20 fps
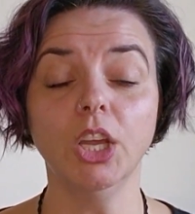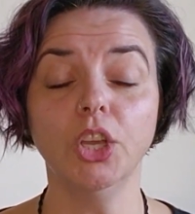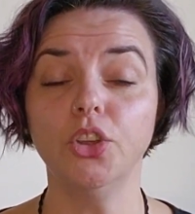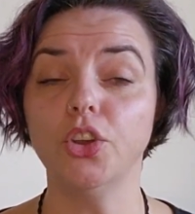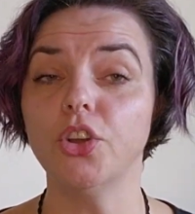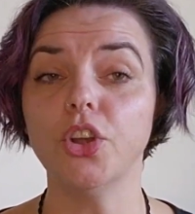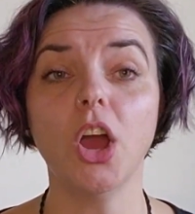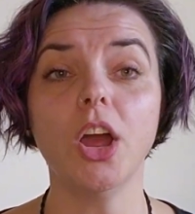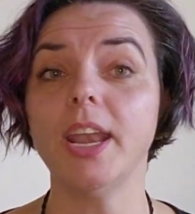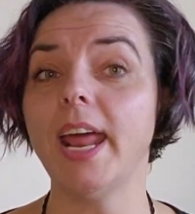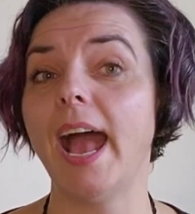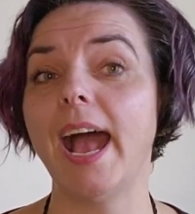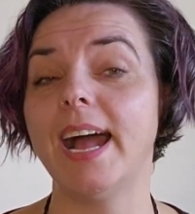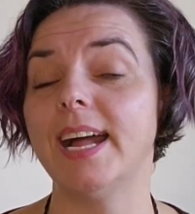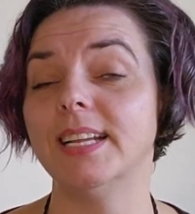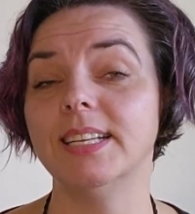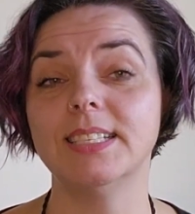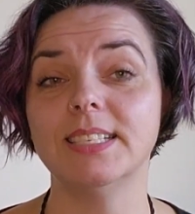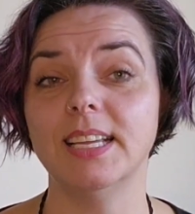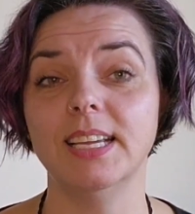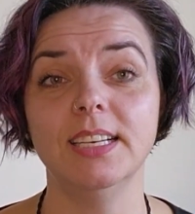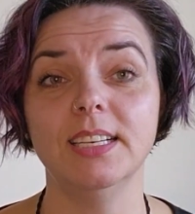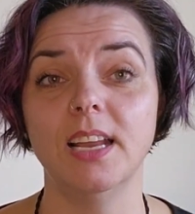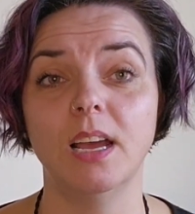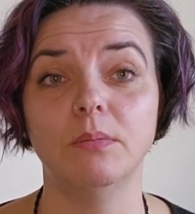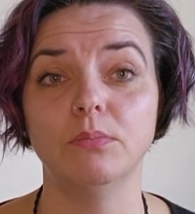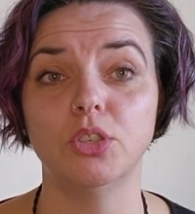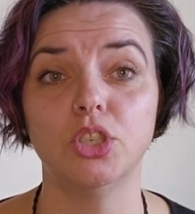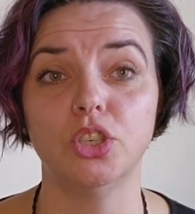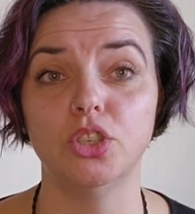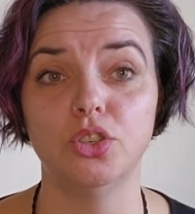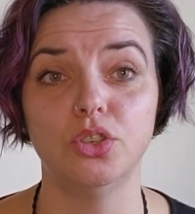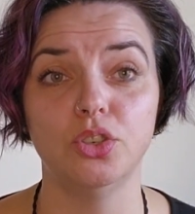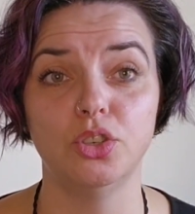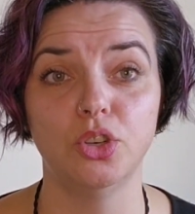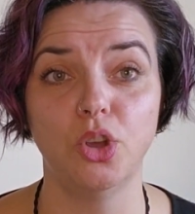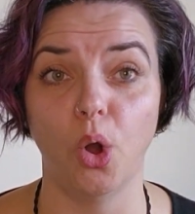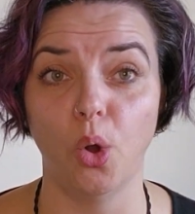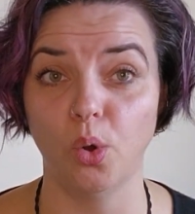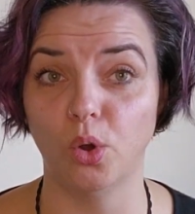you're not asking them to
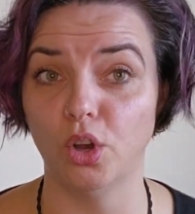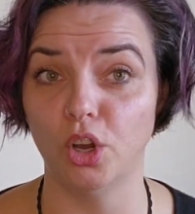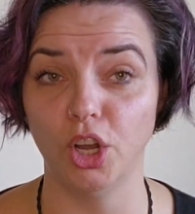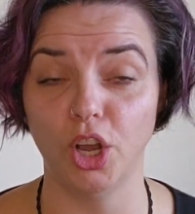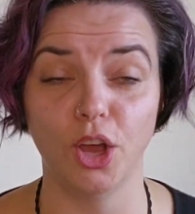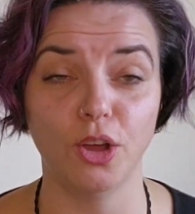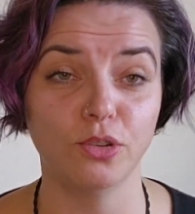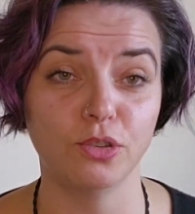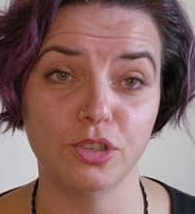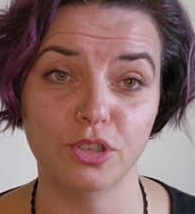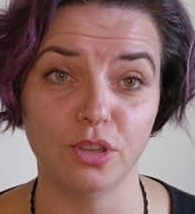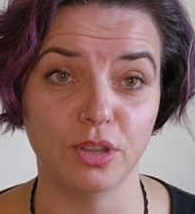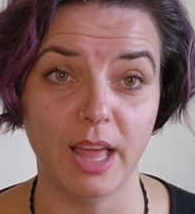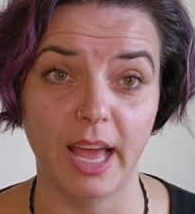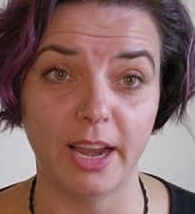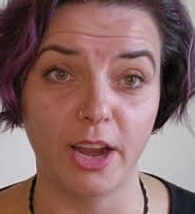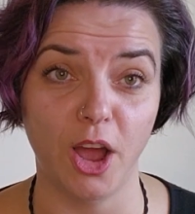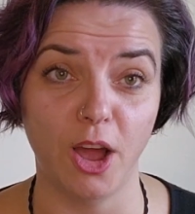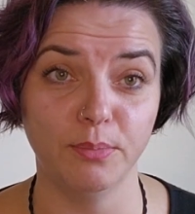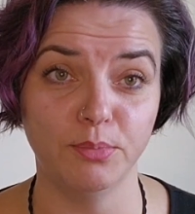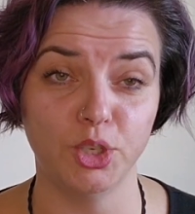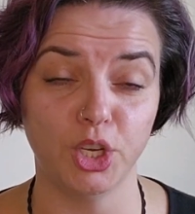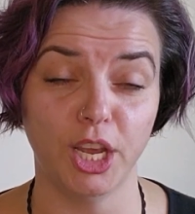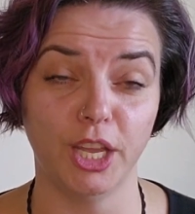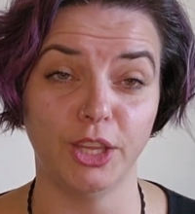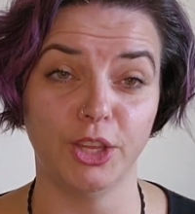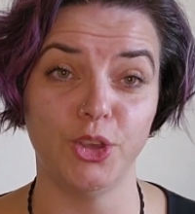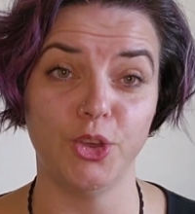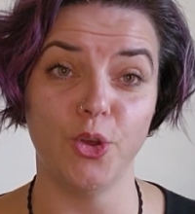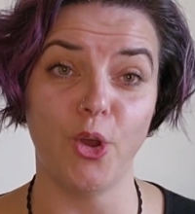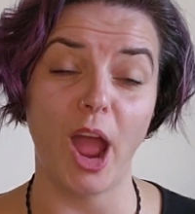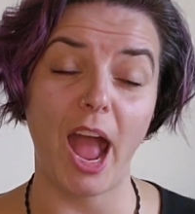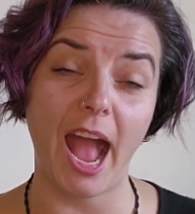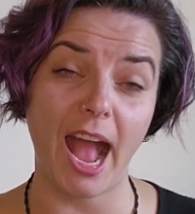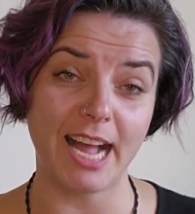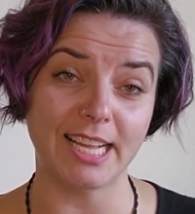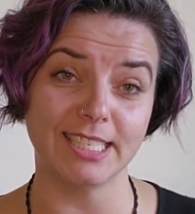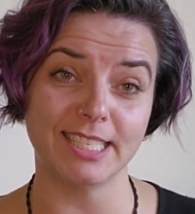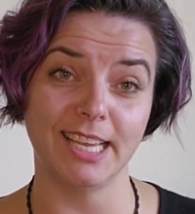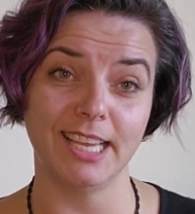go close to that object. You're
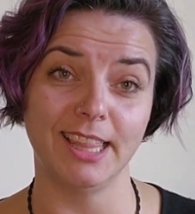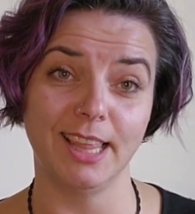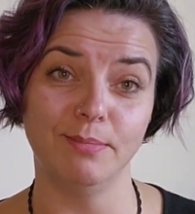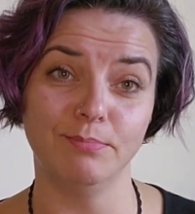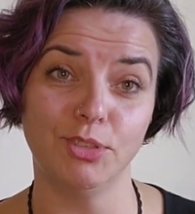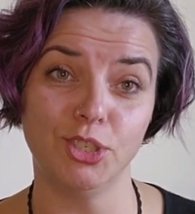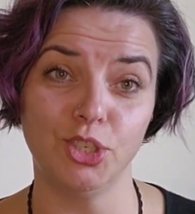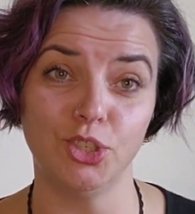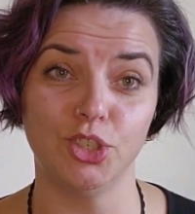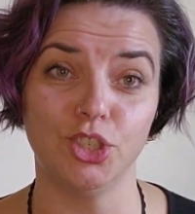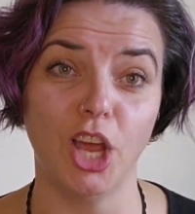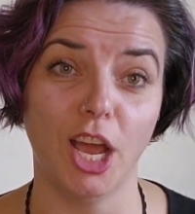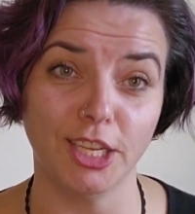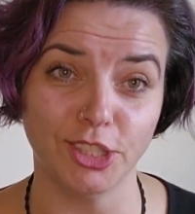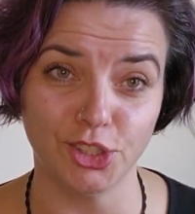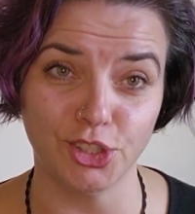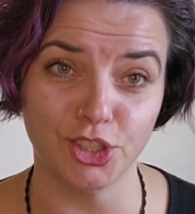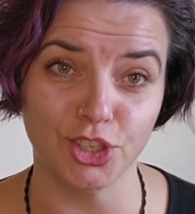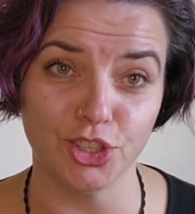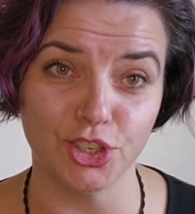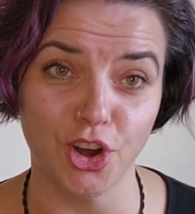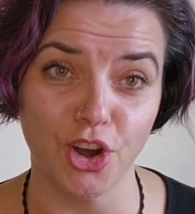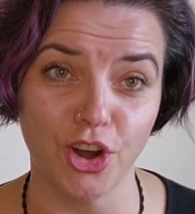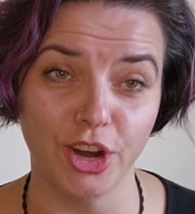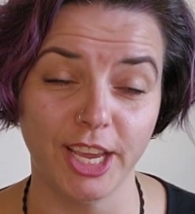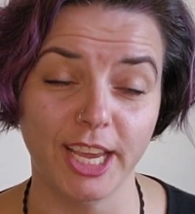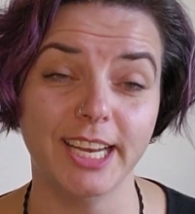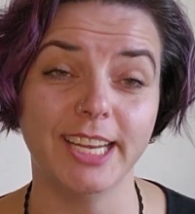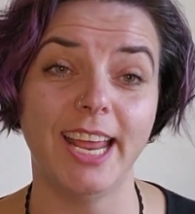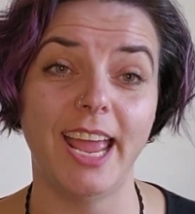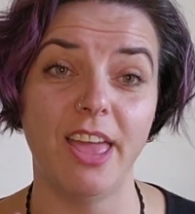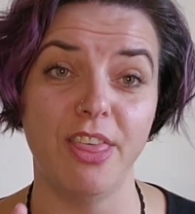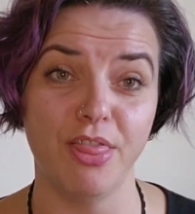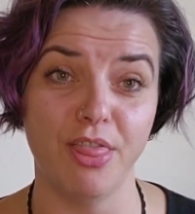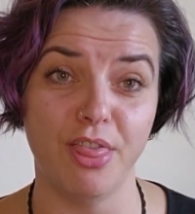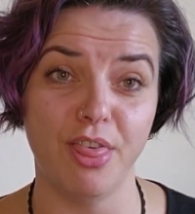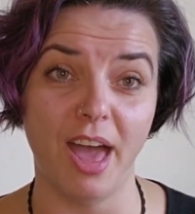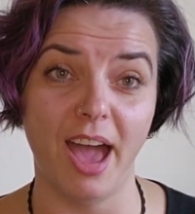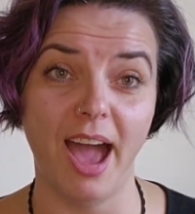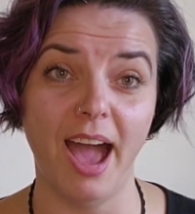asking them to touch the target.
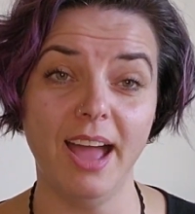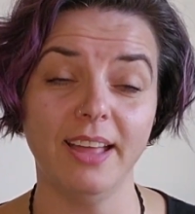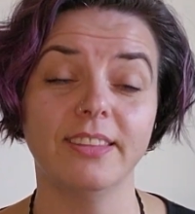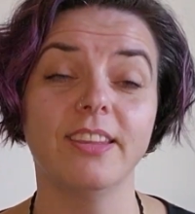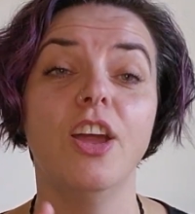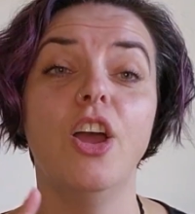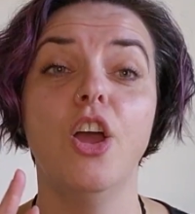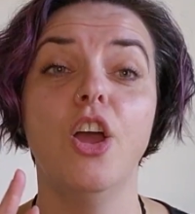And that,